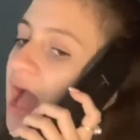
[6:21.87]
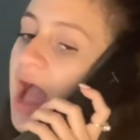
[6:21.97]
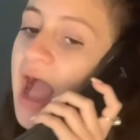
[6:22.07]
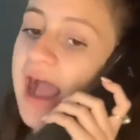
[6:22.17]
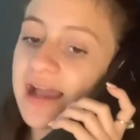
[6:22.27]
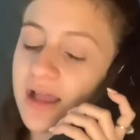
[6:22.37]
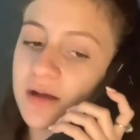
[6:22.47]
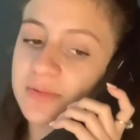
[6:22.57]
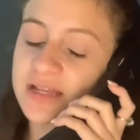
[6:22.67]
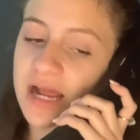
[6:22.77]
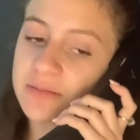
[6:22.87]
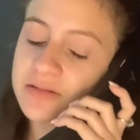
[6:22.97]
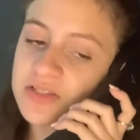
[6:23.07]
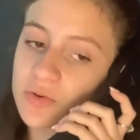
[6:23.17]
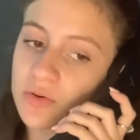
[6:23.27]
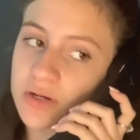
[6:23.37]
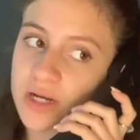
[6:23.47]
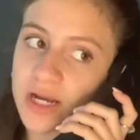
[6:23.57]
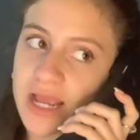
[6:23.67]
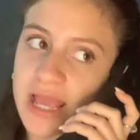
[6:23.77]
Hi, can I please
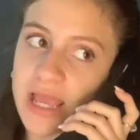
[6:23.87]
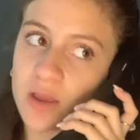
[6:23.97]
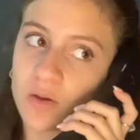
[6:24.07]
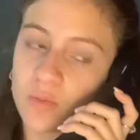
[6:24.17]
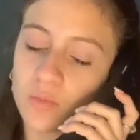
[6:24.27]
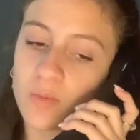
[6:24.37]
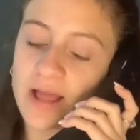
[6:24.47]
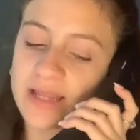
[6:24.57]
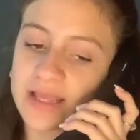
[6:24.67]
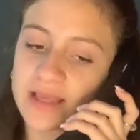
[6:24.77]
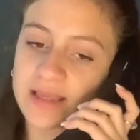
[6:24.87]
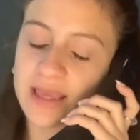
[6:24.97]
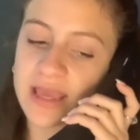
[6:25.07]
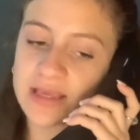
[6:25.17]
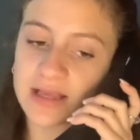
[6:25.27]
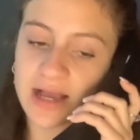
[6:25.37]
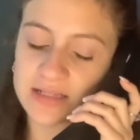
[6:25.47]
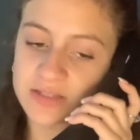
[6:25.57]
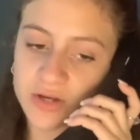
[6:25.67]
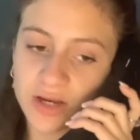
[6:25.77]
order a wedding cake
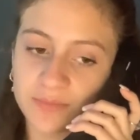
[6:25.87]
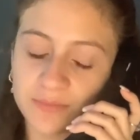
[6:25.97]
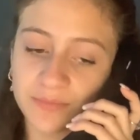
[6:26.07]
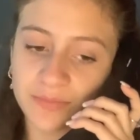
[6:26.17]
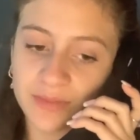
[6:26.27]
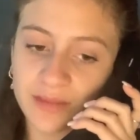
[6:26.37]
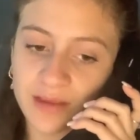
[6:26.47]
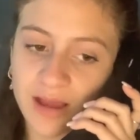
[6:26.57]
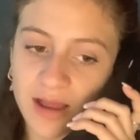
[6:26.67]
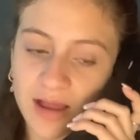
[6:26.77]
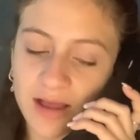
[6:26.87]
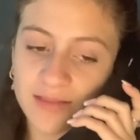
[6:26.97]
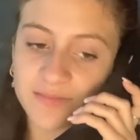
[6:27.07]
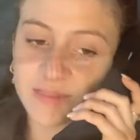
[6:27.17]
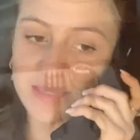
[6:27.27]
ice cream? Thank